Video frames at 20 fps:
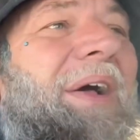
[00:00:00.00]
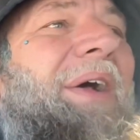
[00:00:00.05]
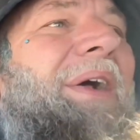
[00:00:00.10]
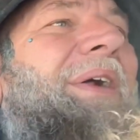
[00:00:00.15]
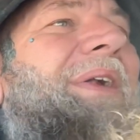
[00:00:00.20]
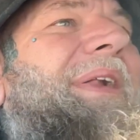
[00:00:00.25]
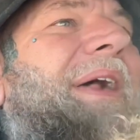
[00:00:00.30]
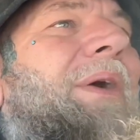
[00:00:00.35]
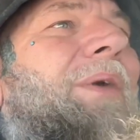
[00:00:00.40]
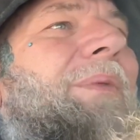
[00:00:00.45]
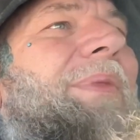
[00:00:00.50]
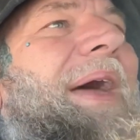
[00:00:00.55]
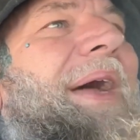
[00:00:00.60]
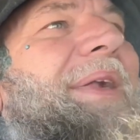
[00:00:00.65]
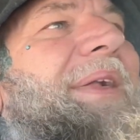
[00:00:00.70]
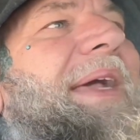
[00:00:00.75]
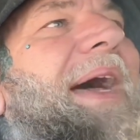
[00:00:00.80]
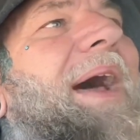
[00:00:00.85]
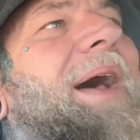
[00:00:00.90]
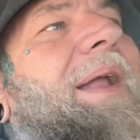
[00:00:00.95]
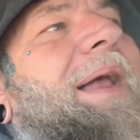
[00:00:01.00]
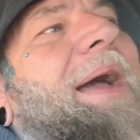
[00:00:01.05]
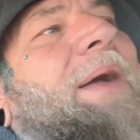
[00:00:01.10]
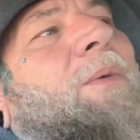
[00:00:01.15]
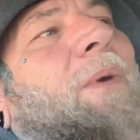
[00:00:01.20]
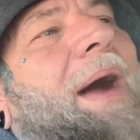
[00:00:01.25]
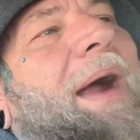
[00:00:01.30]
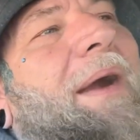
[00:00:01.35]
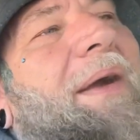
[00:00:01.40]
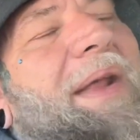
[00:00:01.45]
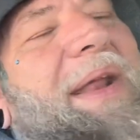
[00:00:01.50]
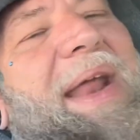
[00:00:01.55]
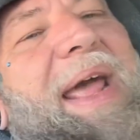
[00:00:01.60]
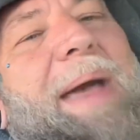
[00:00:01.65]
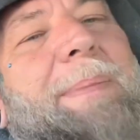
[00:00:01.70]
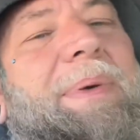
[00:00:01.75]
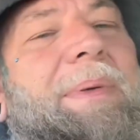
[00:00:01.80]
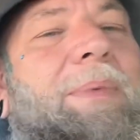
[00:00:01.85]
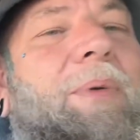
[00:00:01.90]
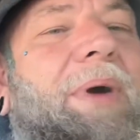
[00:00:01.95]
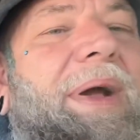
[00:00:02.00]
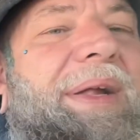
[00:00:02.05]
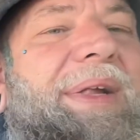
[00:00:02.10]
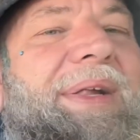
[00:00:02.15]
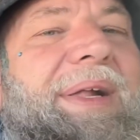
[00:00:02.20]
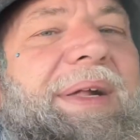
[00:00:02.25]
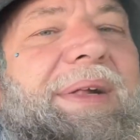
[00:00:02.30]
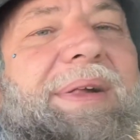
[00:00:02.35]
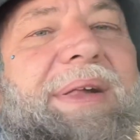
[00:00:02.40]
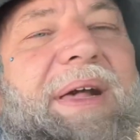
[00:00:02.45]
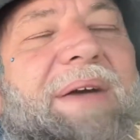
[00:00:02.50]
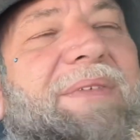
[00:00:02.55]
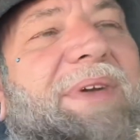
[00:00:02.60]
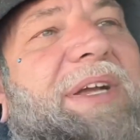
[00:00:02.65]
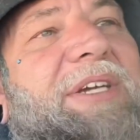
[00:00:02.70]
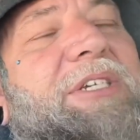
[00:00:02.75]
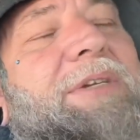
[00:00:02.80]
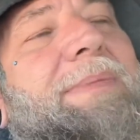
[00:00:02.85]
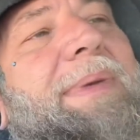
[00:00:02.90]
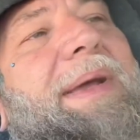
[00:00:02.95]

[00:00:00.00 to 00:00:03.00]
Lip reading: So that's kind of like wiring an amp at 0.67. It should